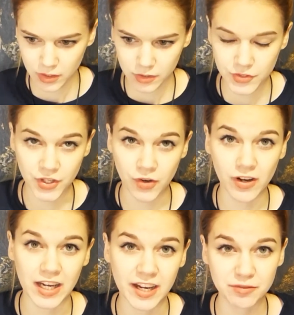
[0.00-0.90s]
So
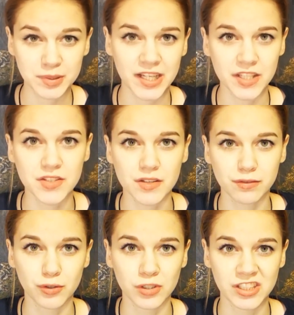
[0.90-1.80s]
I have plans
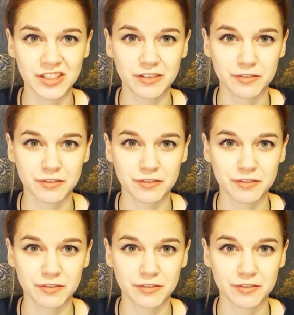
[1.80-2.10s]
for